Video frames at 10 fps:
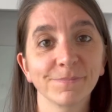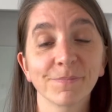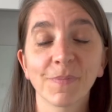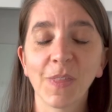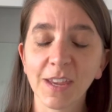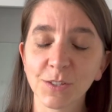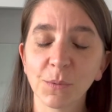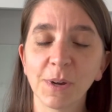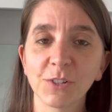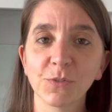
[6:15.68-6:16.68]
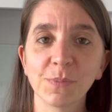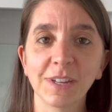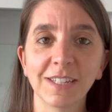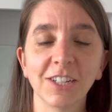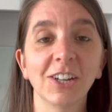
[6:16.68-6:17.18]
Thanks so much for
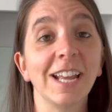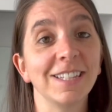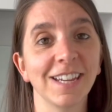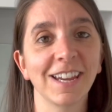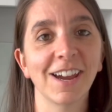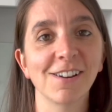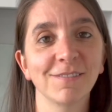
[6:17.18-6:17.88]
being here and take care.